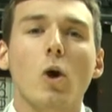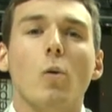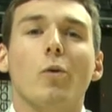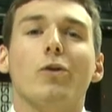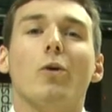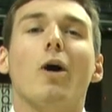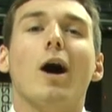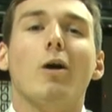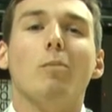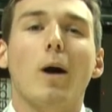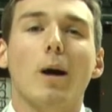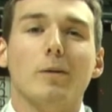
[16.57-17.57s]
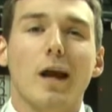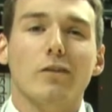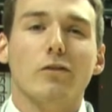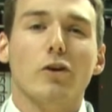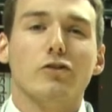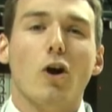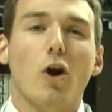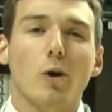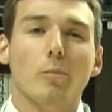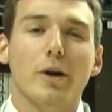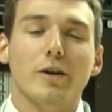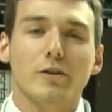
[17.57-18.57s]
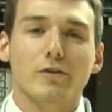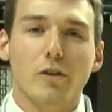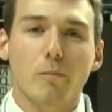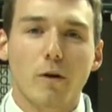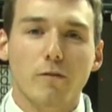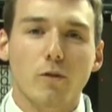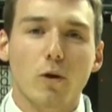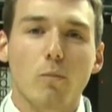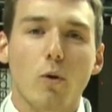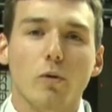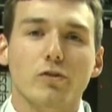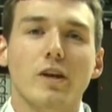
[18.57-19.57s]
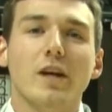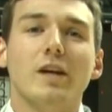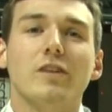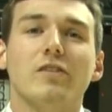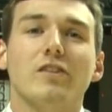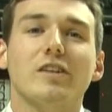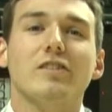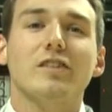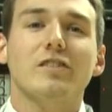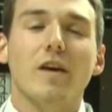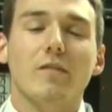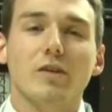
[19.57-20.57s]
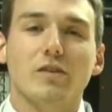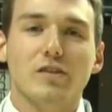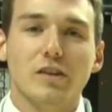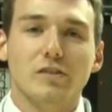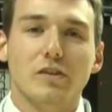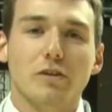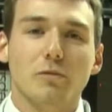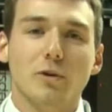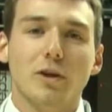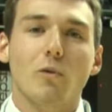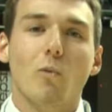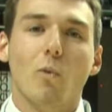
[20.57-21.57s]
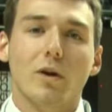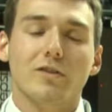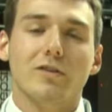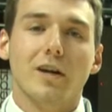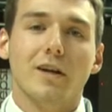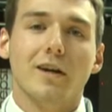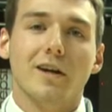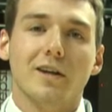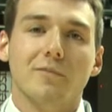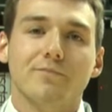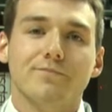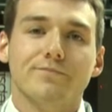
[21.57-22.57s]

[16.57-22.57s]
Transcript: where the Ohio Bobcats lost a heartbreaker to the Buffalo Bulls 67-63 Wednesday night.